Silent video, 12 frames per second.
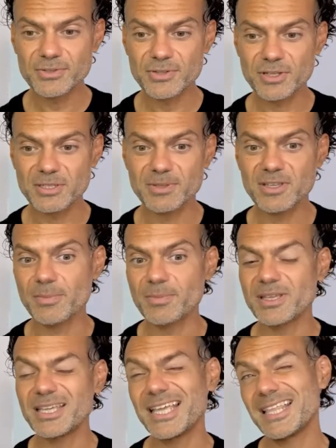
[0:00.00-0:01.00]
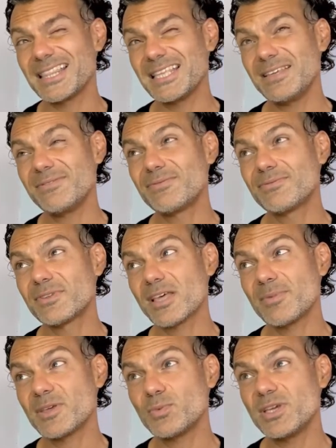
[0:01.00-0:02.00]
videos are going to be coming. In the
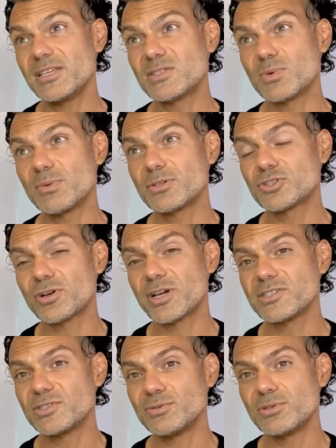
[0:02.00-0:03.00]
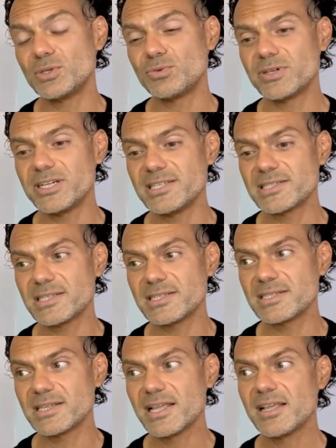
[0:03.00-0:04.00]
coming weeks, we will try to do new
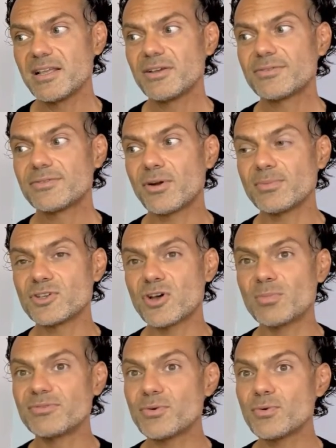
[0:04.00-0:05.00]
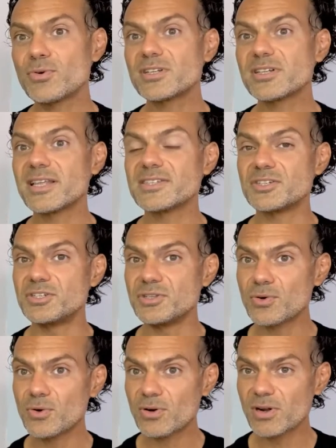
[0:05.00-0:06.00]
releases from Tom Ford. There's a
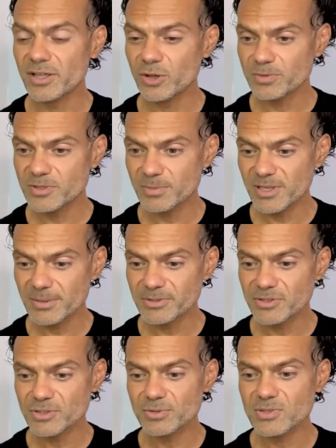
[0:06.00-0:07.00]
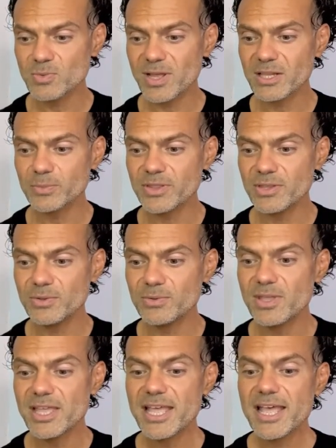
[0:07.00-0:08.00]
Dior I hope to be able to do as well with you,
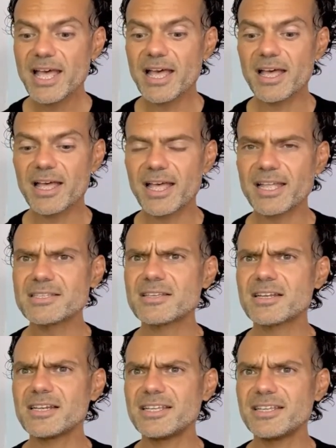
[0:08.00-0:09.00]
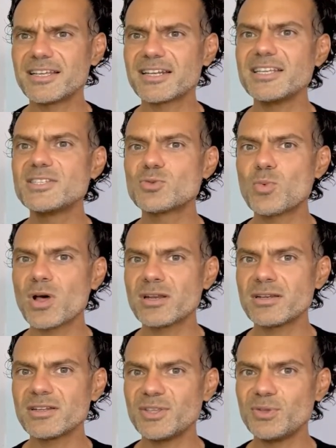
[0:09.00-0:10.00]
uh, and certainly at least
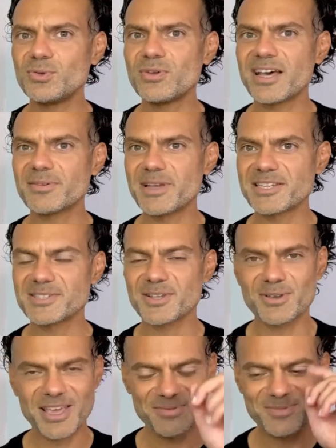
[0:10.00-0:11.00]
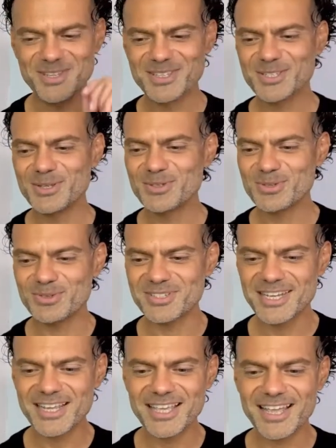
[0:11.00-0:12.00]
one new Hermes. Okay, See you soon.
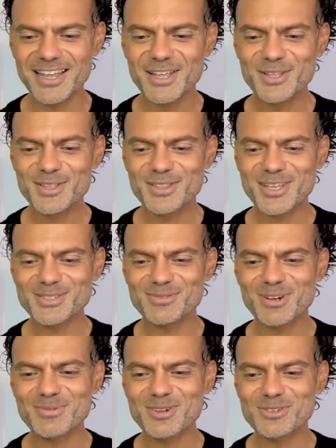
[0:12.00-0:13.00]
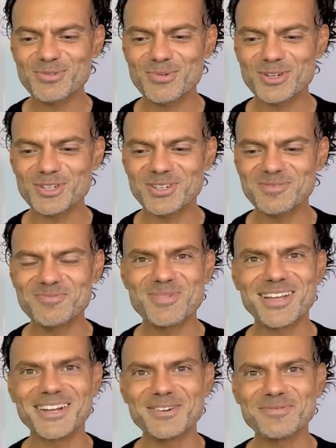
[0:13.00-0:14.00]
Take care. Thanks very much for watching.
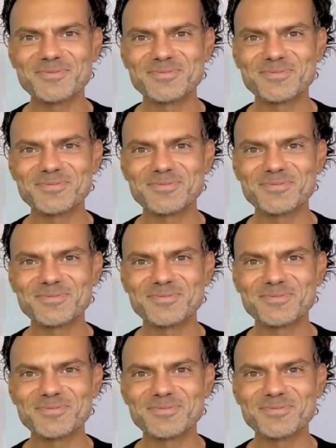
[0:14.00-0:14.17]
Bye now.